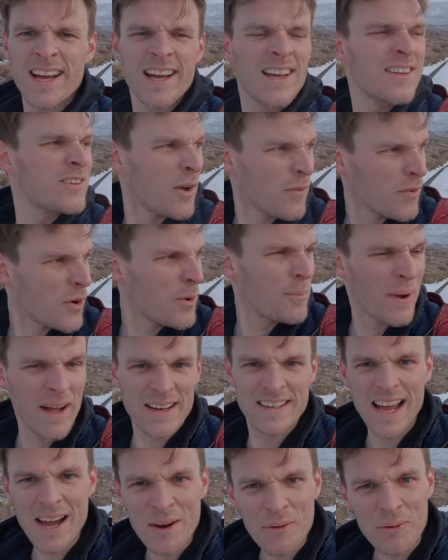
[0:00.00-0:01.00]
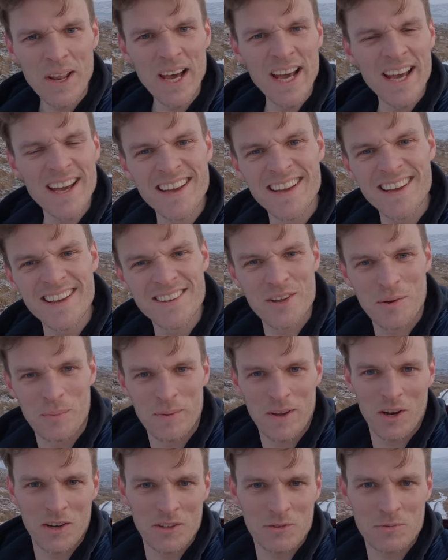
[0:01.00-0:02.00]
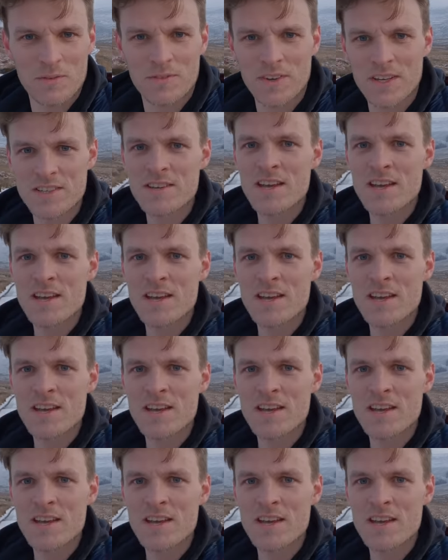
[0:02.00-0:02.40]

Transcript: So I've come back down, to be honest with you.